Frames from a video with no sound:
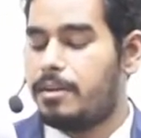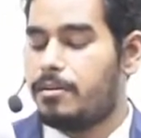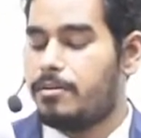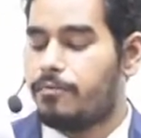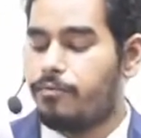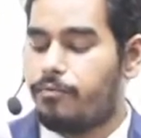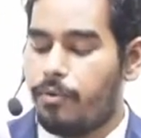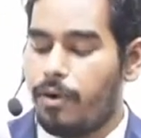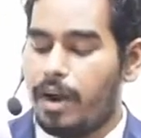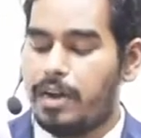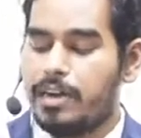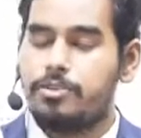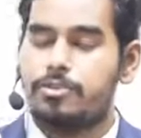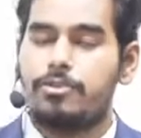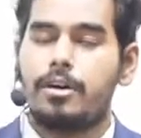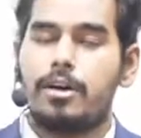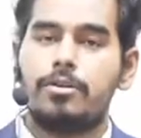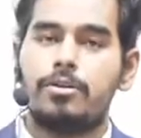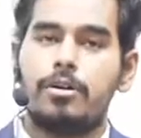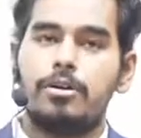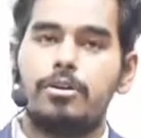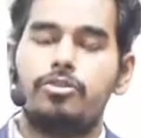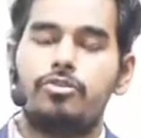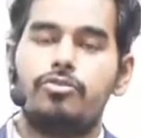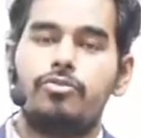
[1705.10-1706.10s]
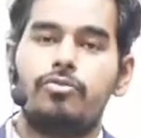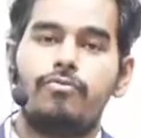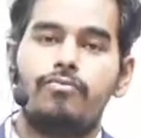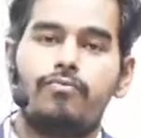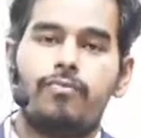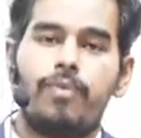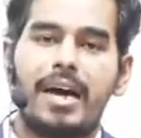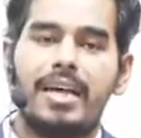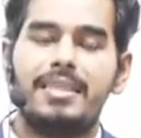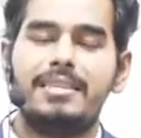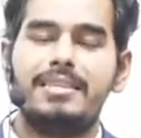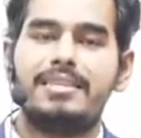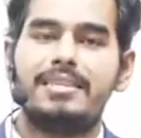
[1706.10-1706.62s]
what you are going to do,
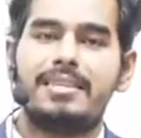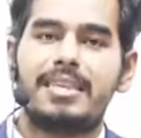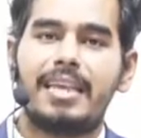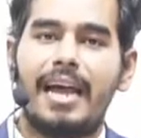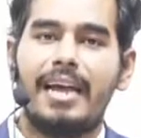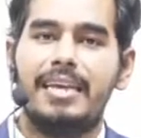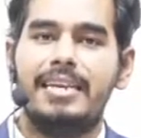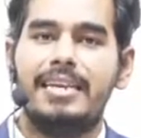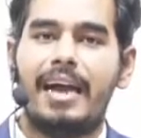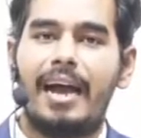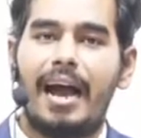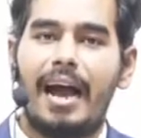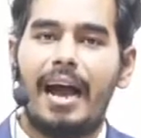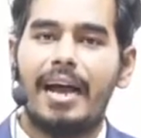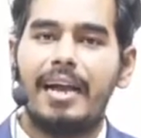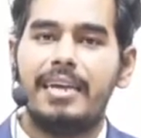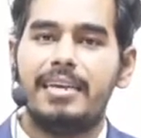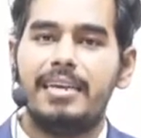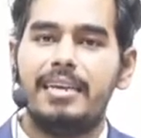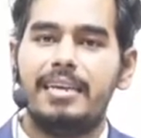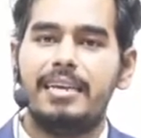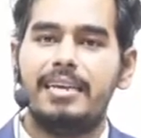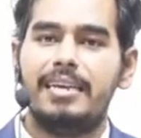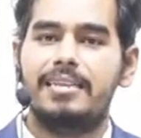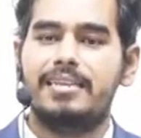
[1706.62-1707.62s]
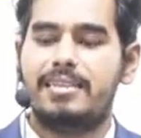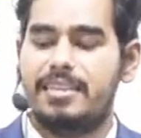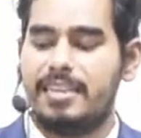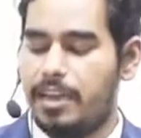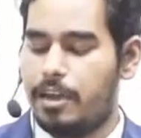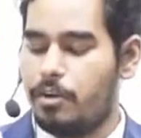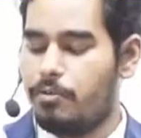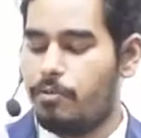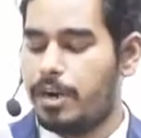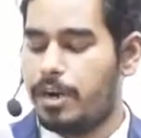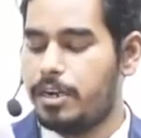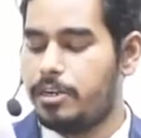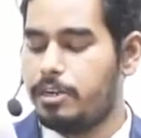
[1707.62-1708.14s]
1 sine I is
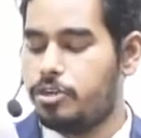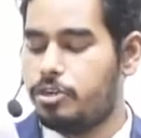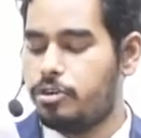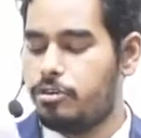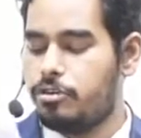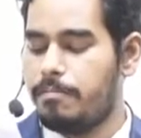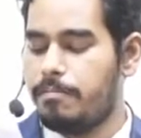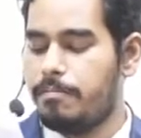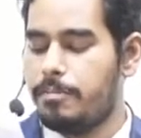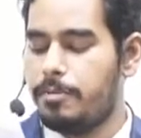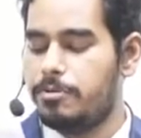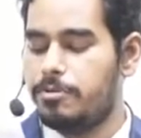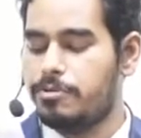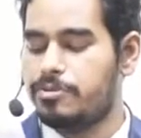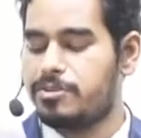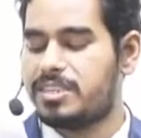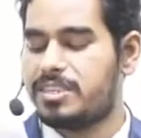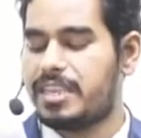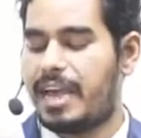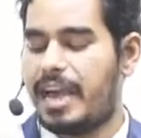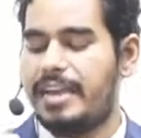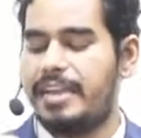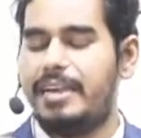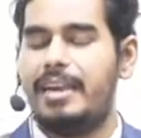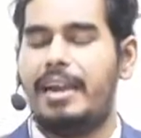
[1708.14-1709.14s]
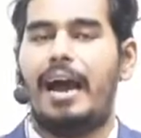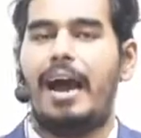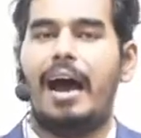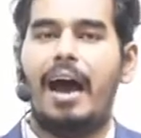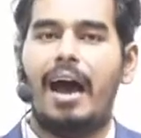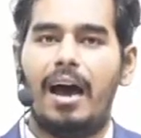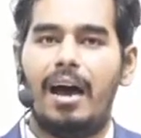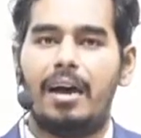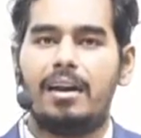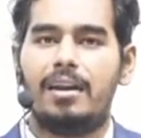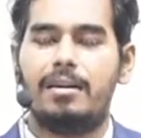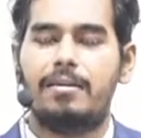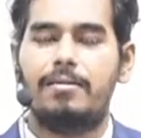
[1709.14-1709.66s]
equal to mu sine
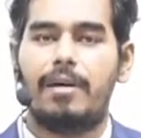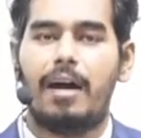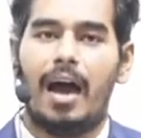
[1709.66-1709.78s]
R,